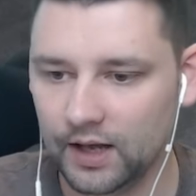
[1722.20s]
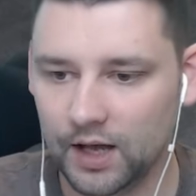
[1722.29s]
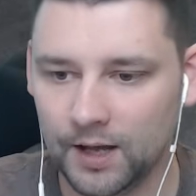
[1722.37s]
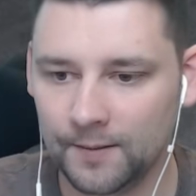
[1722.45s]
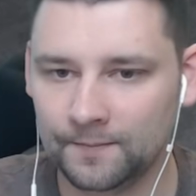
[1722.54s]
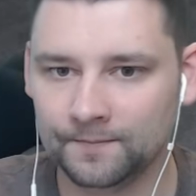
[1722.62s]
I
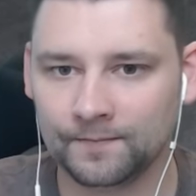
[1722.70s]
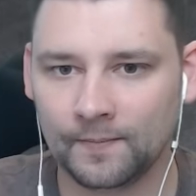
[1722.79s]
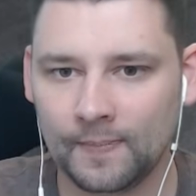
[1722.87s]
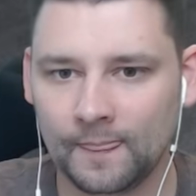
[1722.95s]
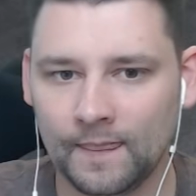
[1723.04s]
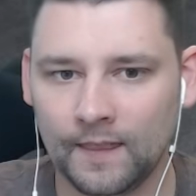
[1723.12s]
don't
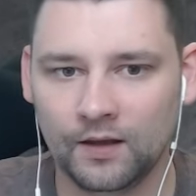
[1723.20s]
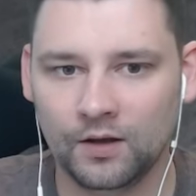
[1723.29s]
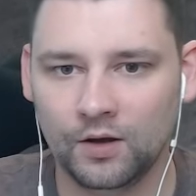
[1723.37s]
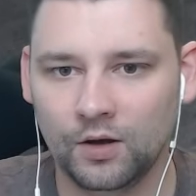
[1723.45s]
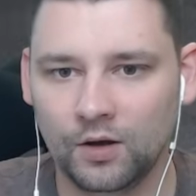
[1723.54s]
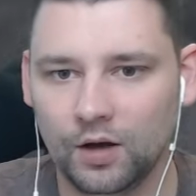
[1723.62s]

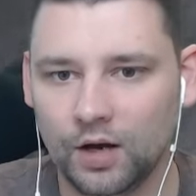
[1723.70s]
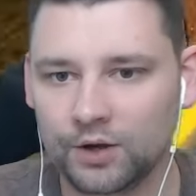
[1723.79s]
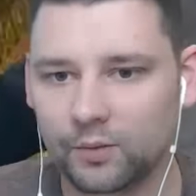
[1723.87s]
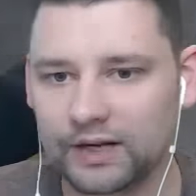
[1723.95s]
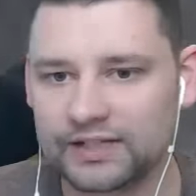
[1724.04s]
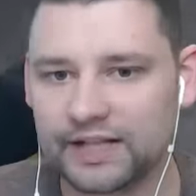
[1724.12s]

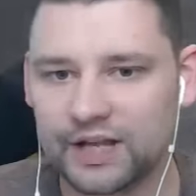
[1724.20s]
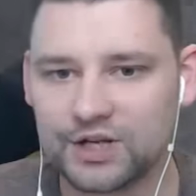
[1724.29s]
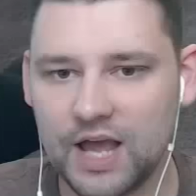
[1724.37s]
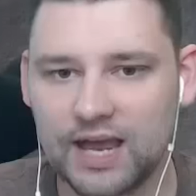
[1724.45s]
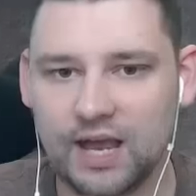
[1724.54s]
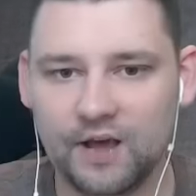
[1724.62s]
want to
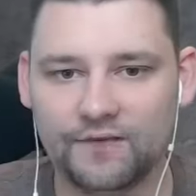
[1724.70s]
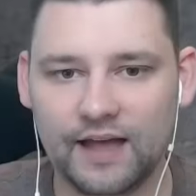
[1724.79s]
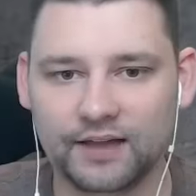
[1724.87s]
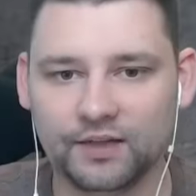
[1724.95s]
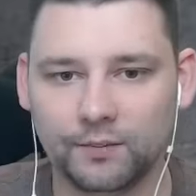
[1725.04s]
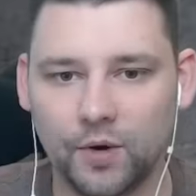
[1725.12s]
exchange any of that
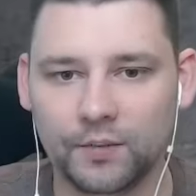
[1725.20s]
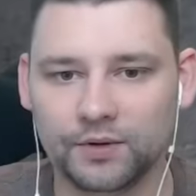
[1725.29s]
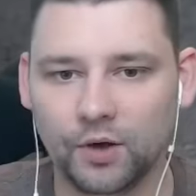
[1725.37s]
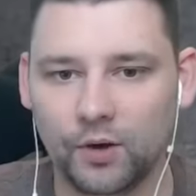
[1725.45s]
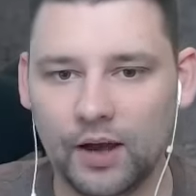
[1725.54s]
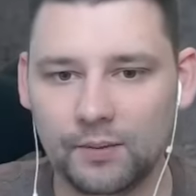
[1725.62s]
at the
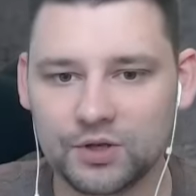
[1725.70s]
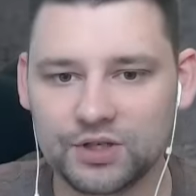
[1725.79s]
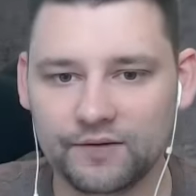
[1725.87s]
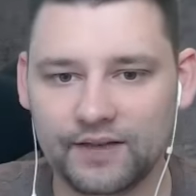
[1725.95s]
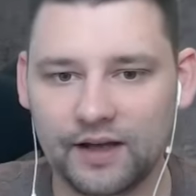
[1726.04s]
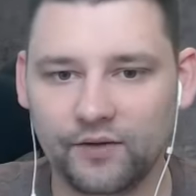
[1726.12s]
moment, though. How
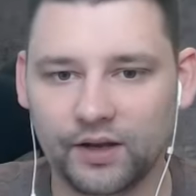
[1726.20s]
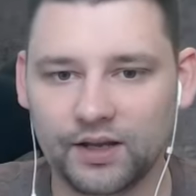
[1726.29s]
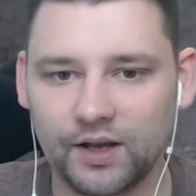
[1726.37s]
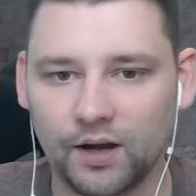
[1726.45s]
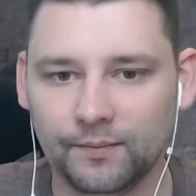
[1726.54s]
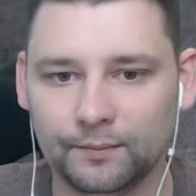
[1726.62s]
much of that have I
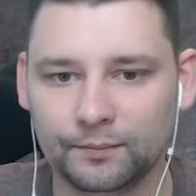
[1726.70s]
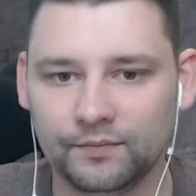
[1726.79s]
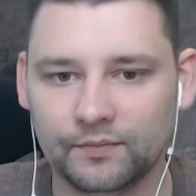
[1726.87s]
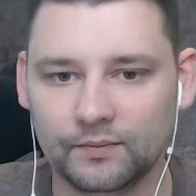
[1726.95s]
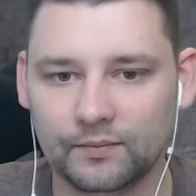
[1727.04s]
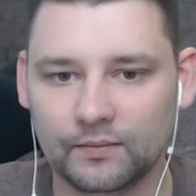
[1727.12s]
got?
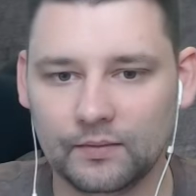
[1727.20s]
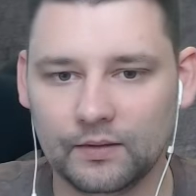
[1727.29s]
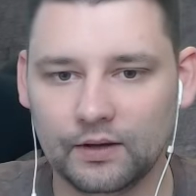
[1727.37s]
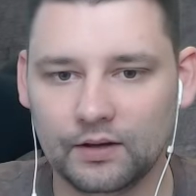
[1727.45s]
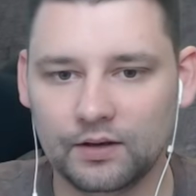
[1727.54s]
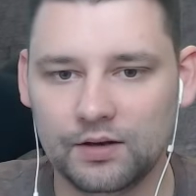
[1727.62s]

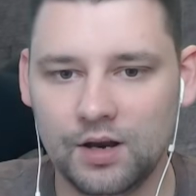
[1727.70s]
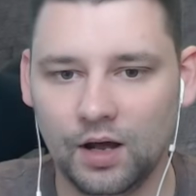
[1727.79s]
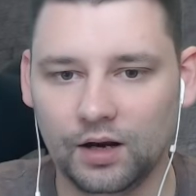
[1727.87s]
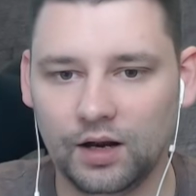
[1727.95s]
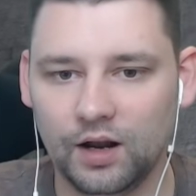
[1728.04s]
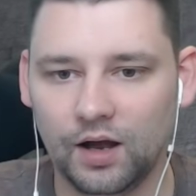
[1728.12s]

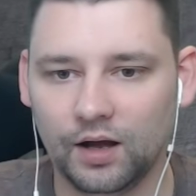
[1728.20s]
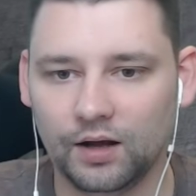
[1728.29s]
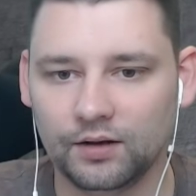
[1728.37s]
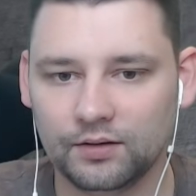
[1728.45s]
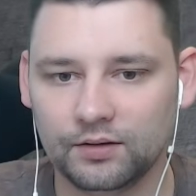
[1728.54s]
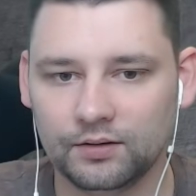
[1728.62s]
Not a
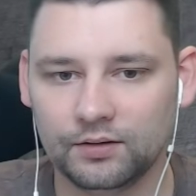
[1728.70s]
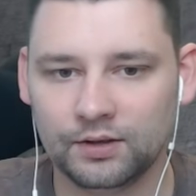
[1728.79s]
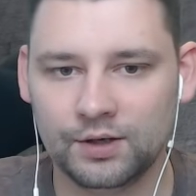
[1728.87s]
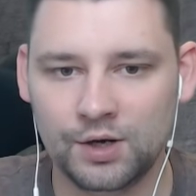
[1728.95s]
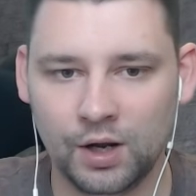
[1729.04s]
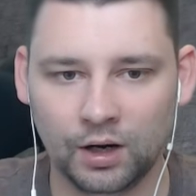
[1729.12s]
lot.
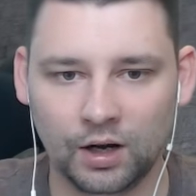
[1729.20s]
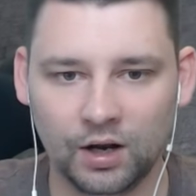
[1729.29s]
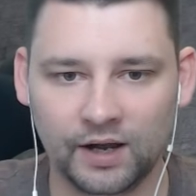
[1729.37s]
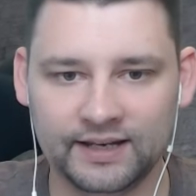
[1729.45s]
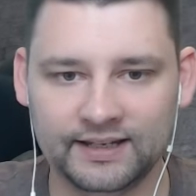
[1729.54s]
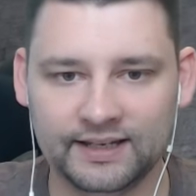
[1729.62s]
Not a
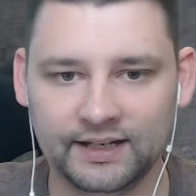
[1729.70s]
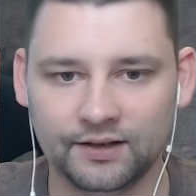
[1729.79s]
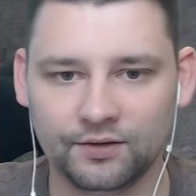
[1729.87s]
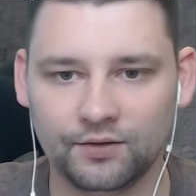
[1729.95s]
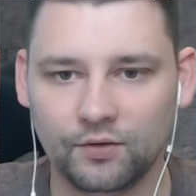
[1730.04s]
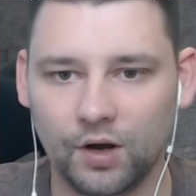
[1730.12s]
lot,
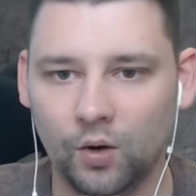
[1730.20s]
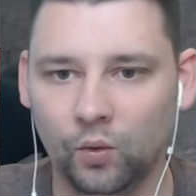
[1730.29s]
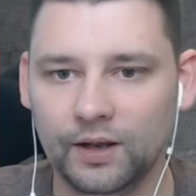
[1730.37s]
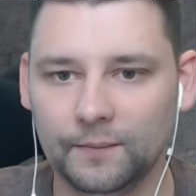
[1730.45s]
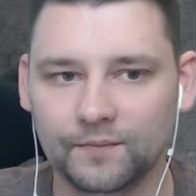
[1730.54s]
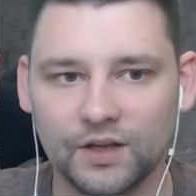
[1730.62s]
indeed.
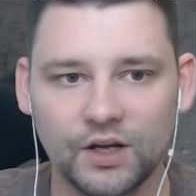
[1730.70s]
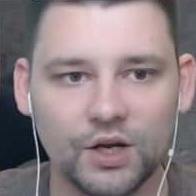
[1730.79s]
All in.